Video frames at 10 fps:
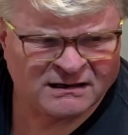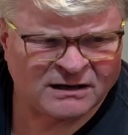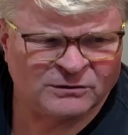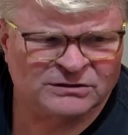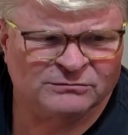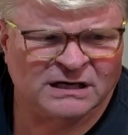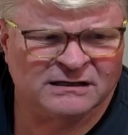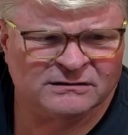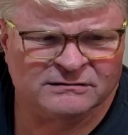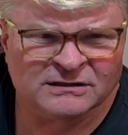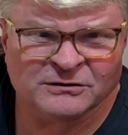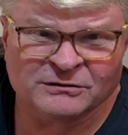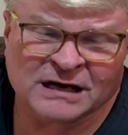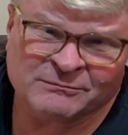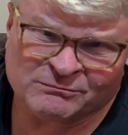And what the regular
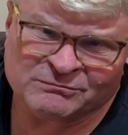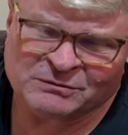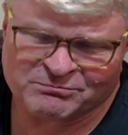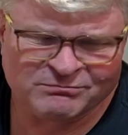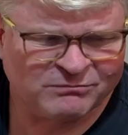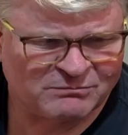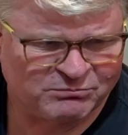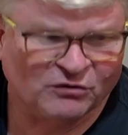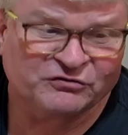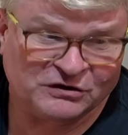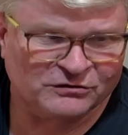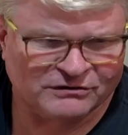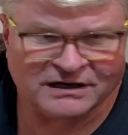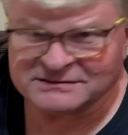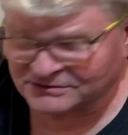what both
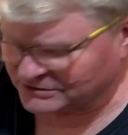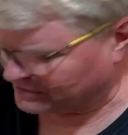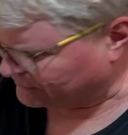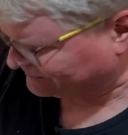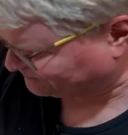deodorizers do